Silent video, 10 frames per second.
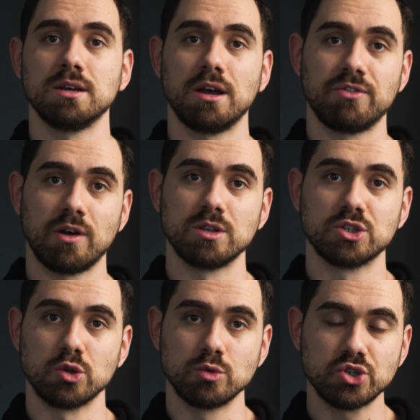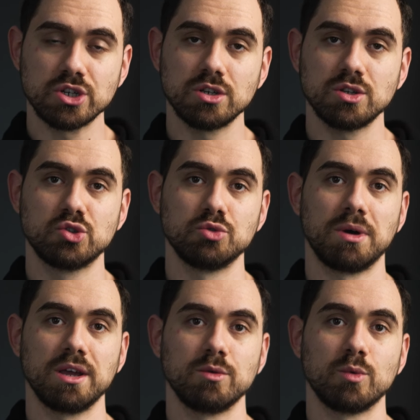I found a solution to
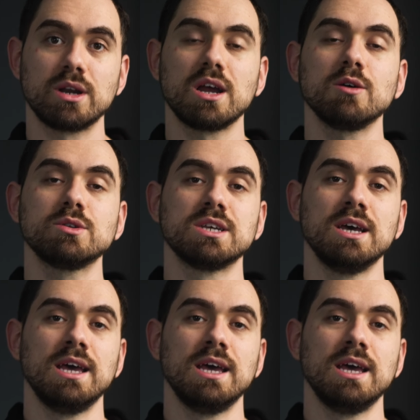my workouts,